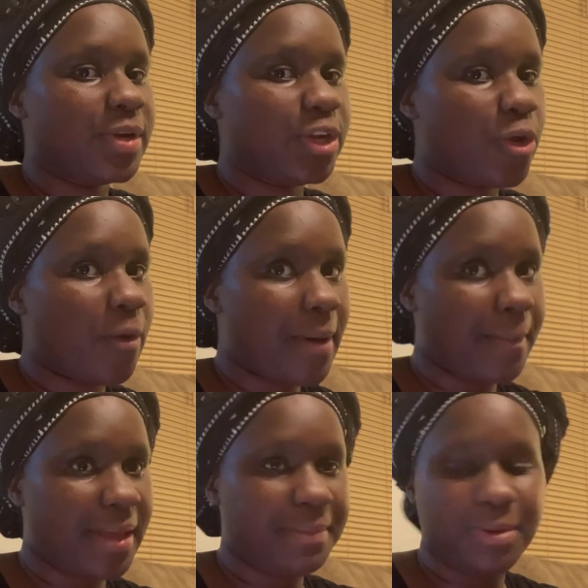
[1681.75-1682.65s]
know about
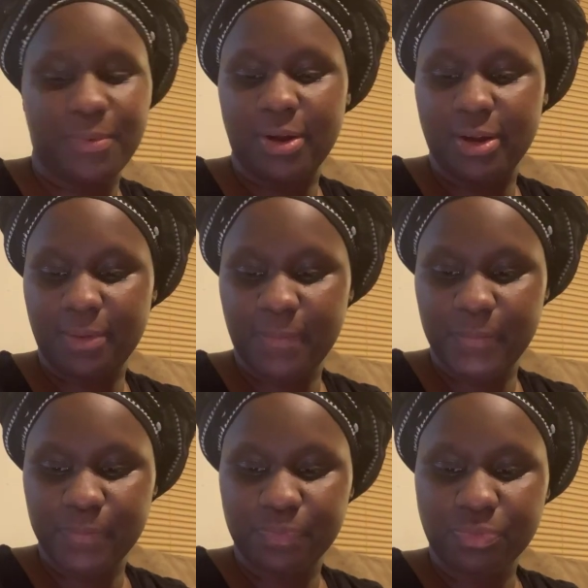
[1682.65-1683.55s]
baby wearing.
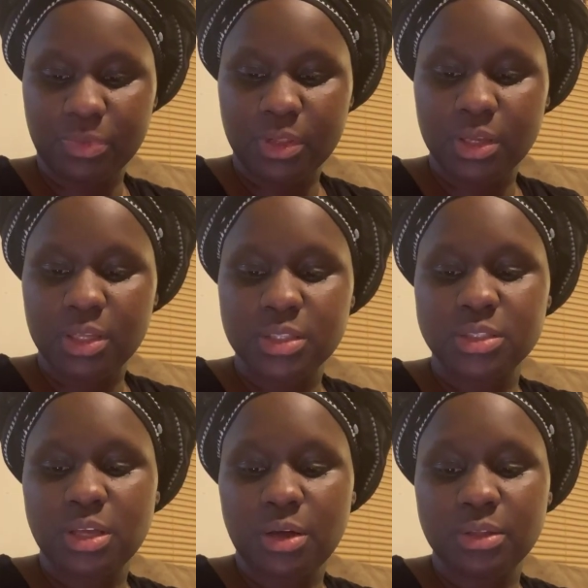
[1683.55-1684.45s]

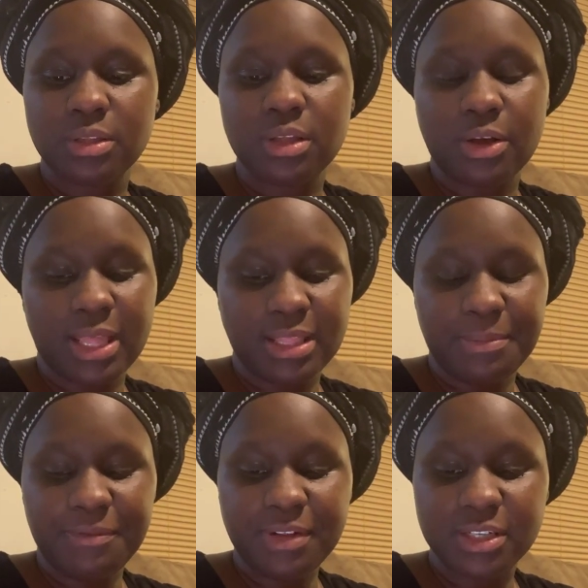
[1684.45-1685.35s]
So, okay, let
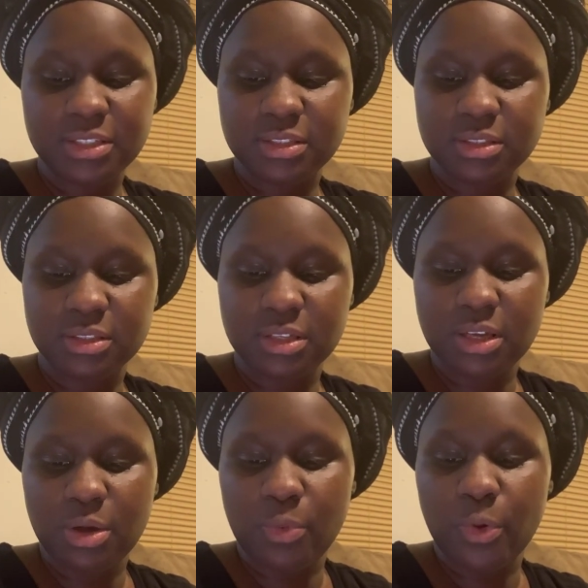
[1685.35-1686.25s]
me finish.
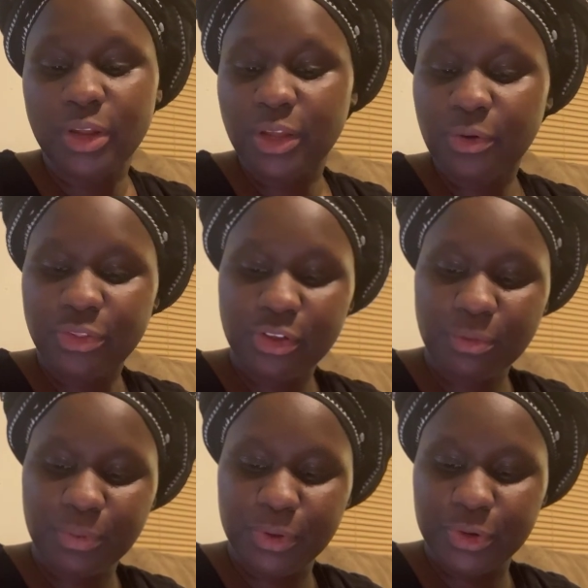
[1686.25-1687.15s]
Working on the
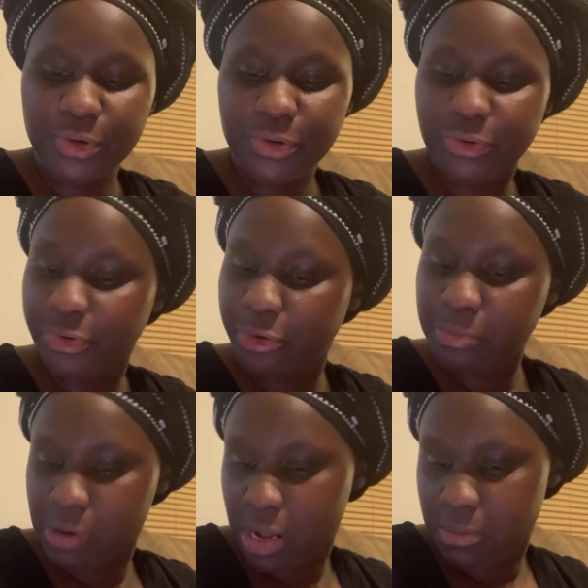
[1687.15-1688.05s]
computer, no
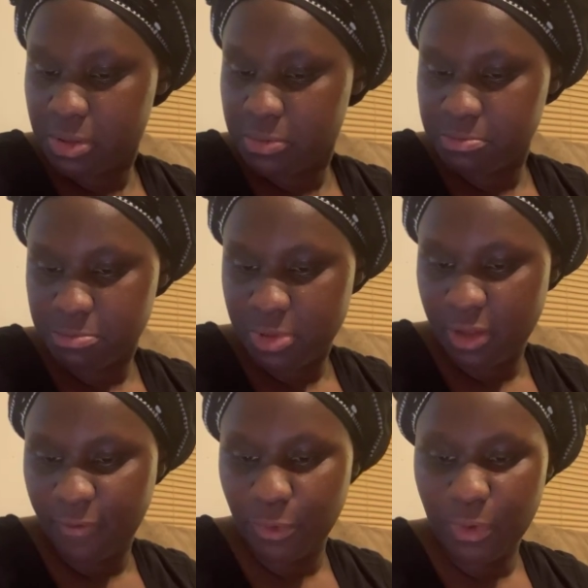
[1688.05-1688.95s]
problem.
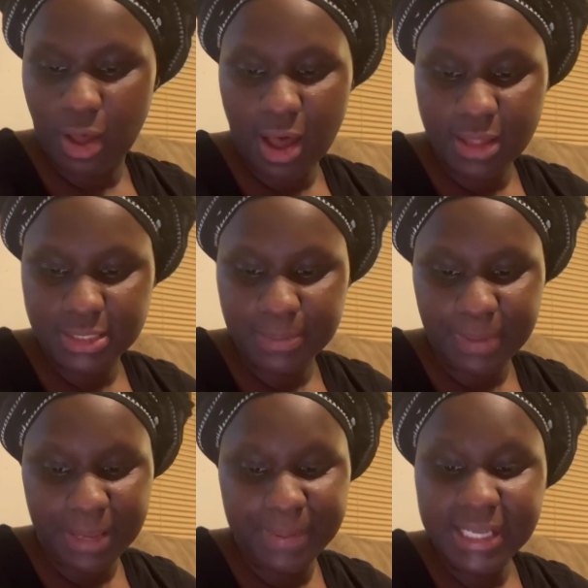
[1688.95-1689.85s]
If you got
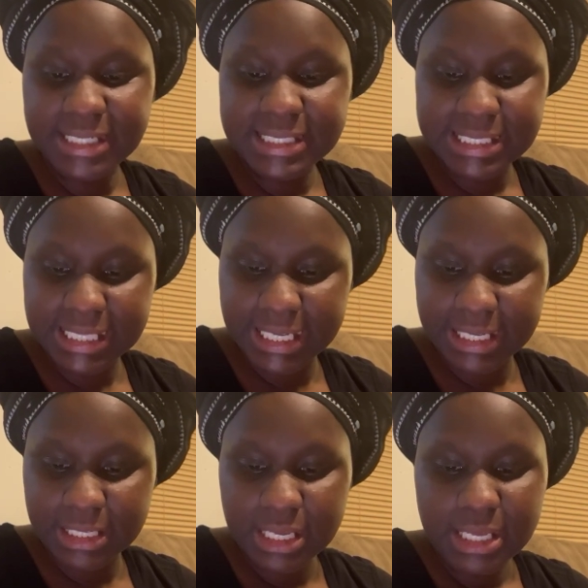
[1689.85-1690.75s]
baby in a sling,